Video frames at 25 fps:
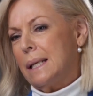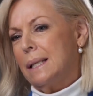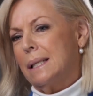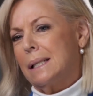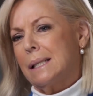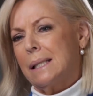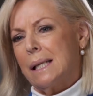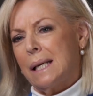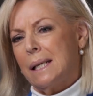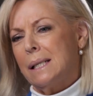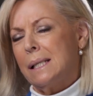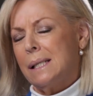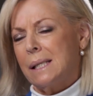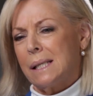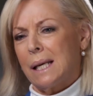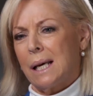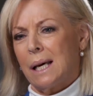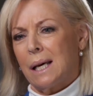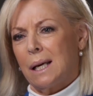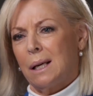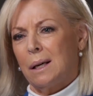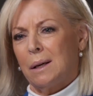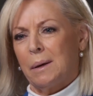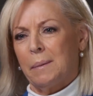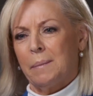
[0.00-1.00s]
it sends
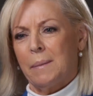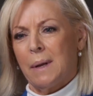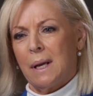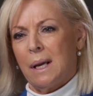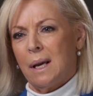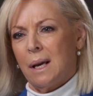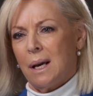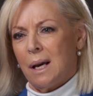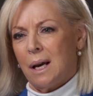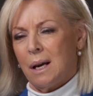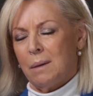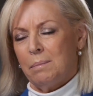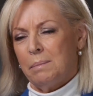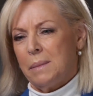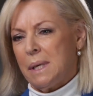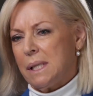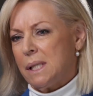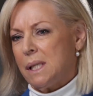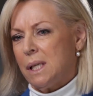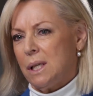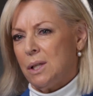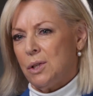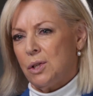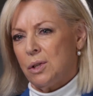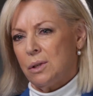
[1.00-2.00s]
out a, a
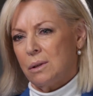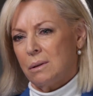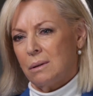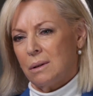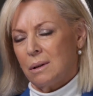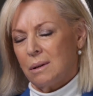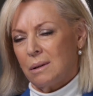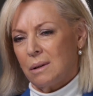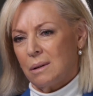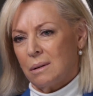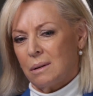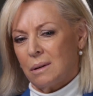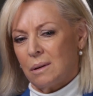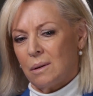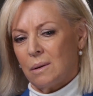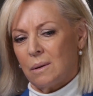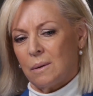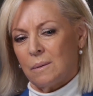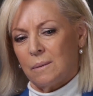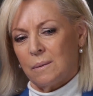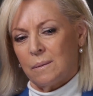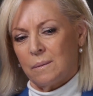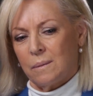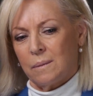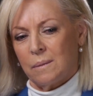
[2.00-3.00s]
message
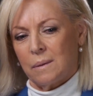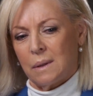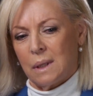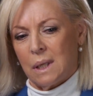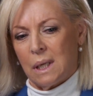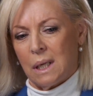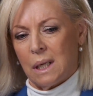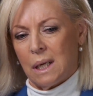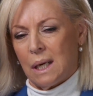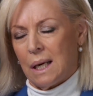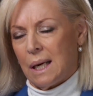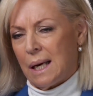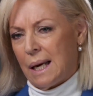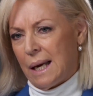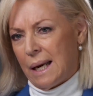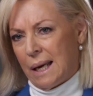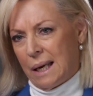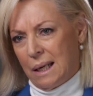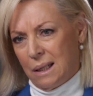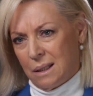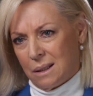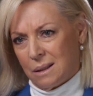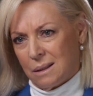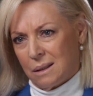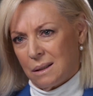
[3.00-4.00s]
of
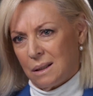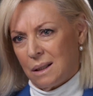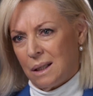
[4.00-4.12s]
hate.